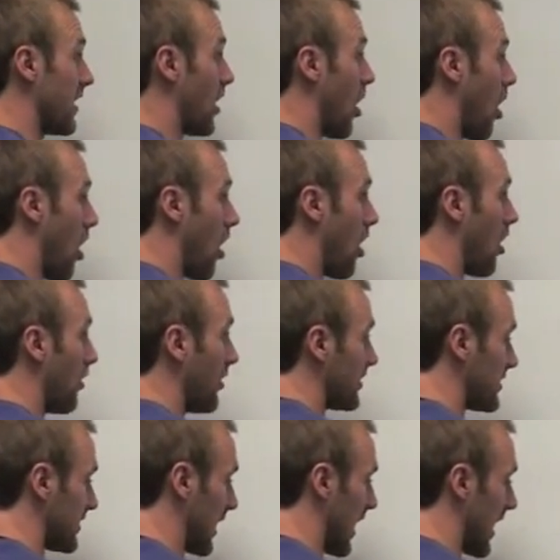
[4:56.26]
that all
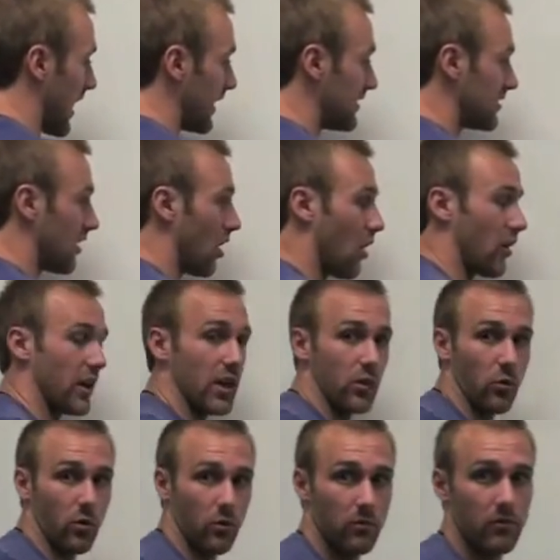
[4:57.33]
the sides are
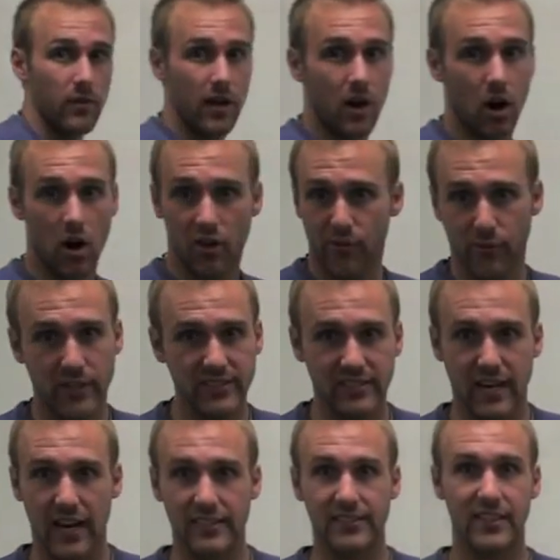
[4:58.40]
equal. All three
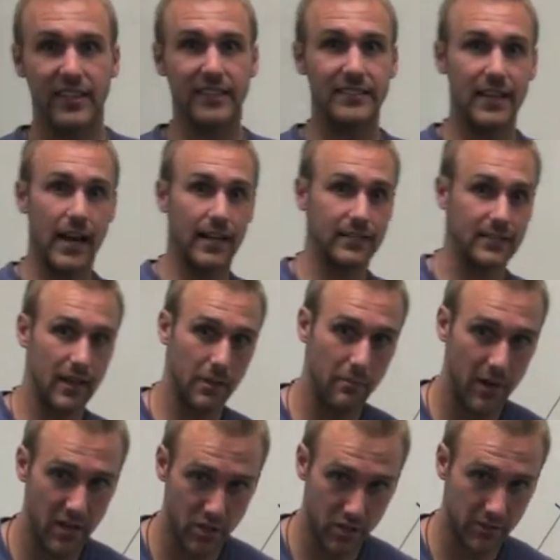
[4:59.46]
sides are the exact
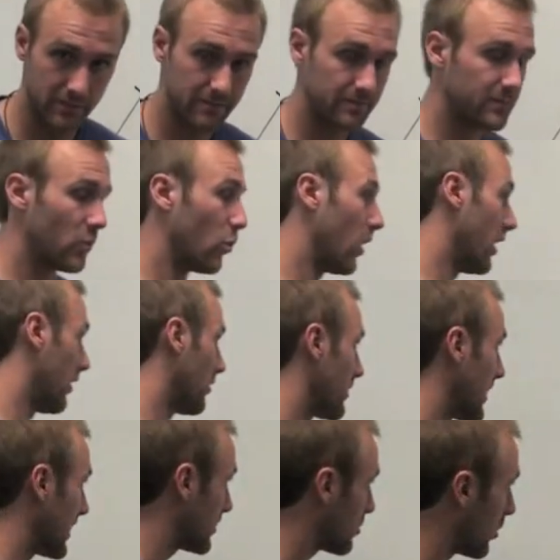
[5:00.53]
same measure. Well,
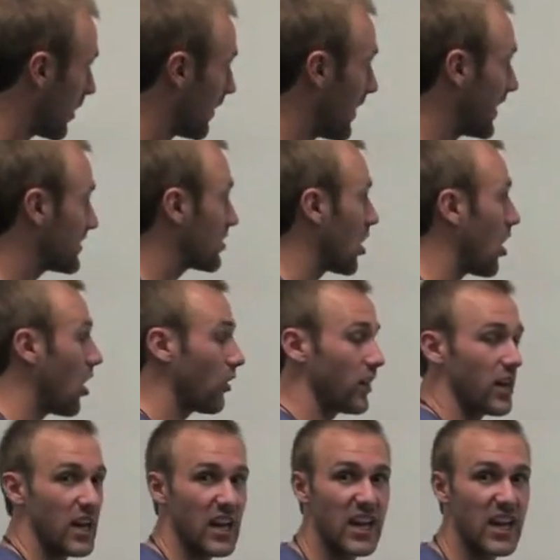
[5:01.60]
guess what? That's called